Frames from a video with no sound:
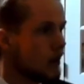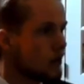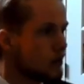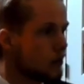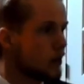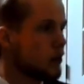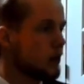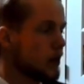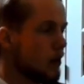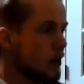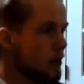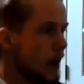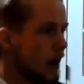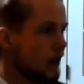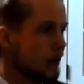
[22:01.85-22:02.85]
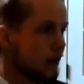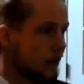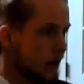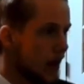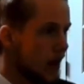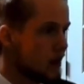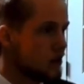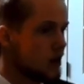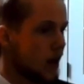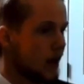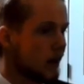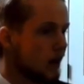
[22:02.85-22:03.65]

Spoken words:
So what do we know about that, Jake?